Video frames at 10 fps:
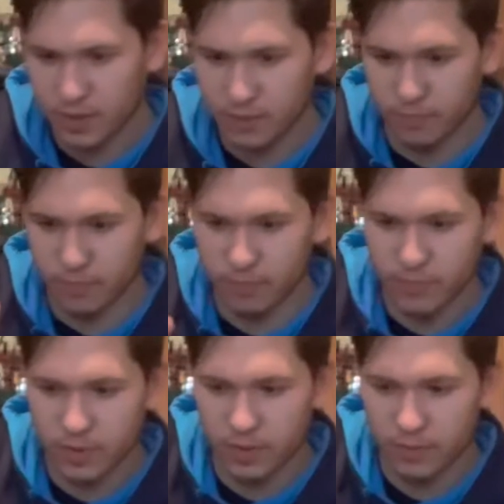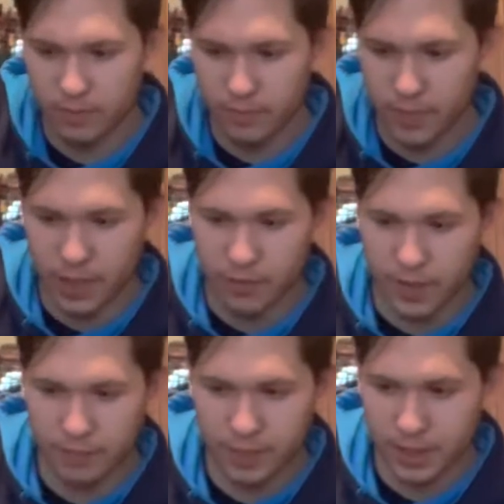some big
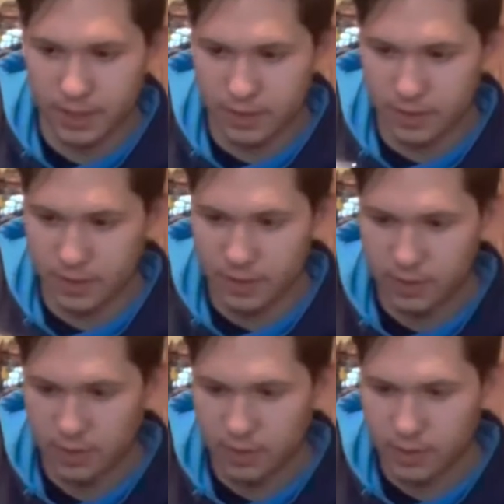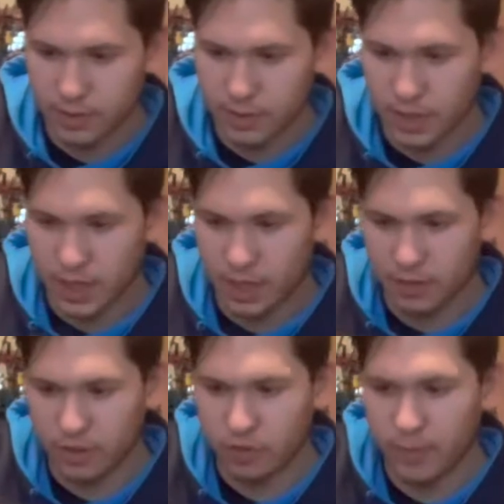gray pieces uh,
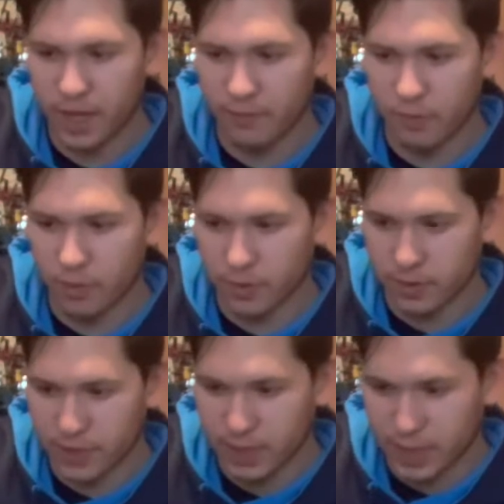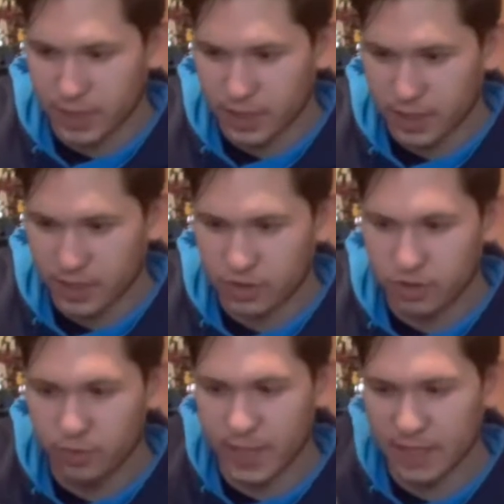two by fours, and then uh,
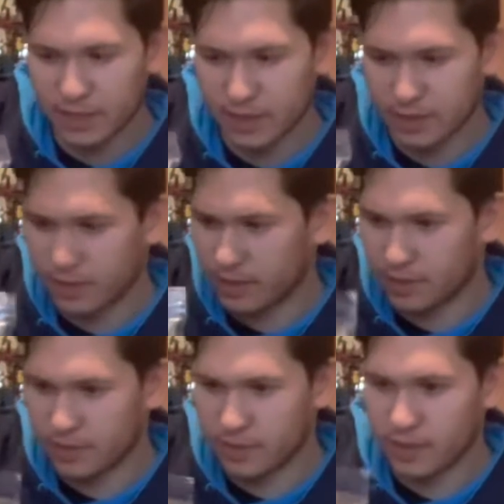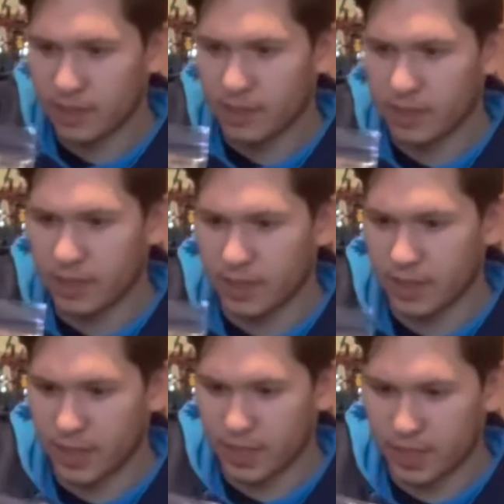two by sixes, and
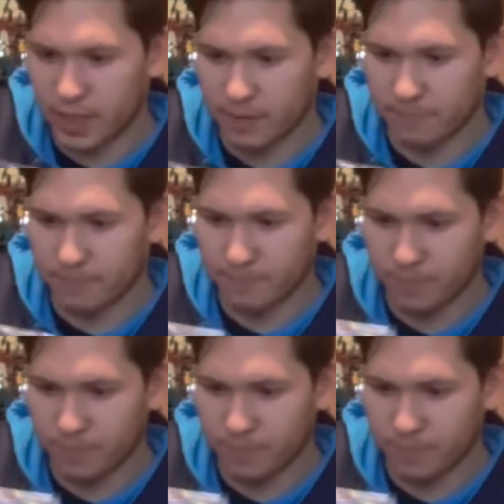then um,